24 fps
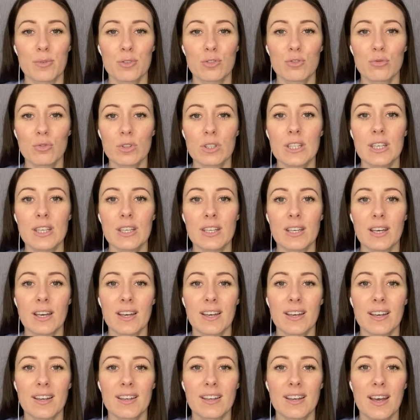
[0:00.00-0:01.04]
It's really
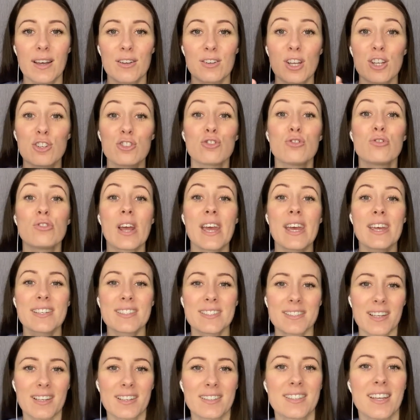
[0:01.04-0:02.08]

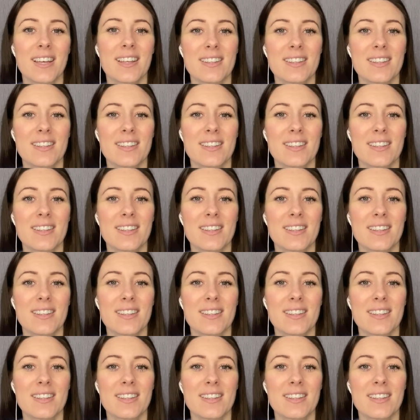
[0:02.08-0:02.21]
addressing